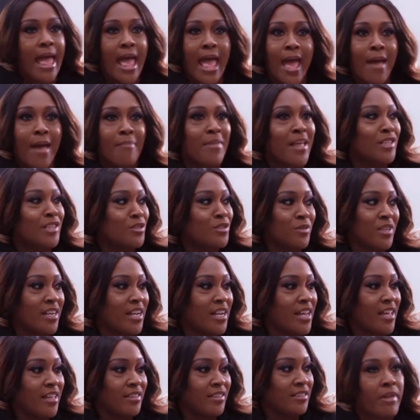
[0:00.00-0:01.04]
that is just
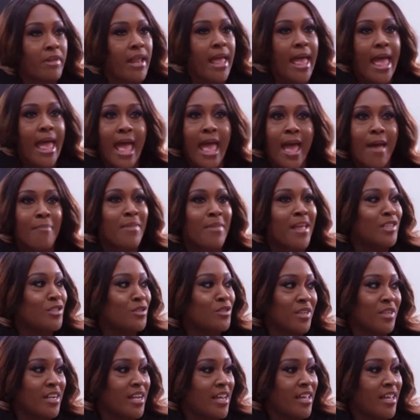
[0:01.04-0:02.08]
not something that I want to
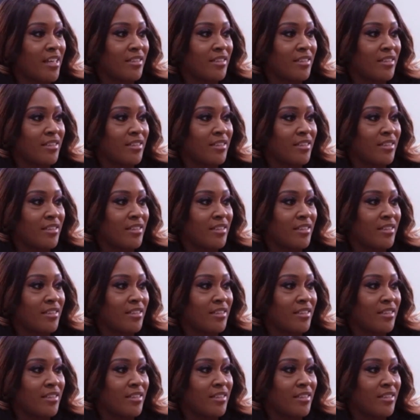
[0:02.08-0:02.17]
do for